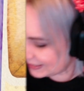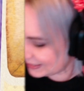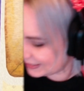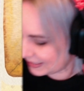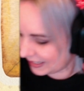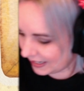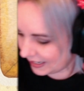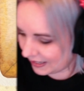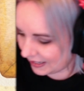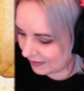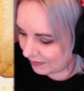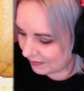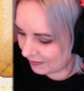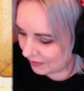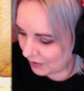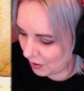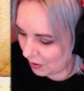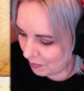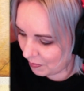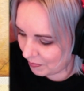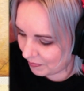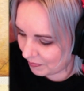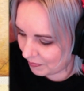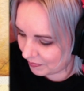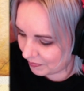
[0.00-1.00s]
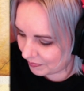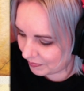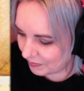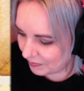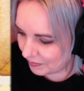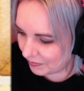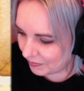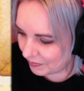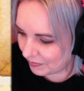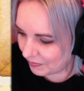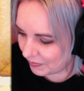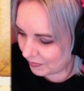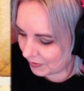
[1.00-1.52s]
day. Nope.
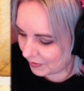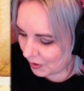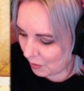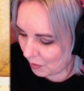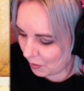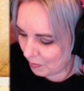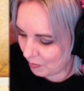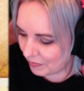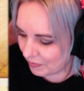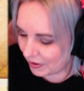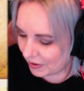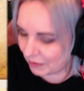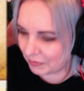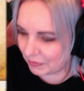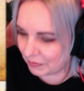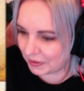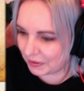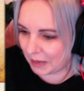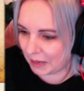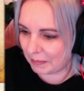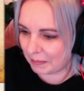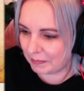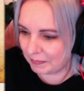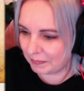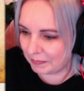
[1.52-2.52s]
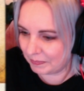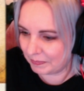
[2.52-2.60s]
Nope, never came.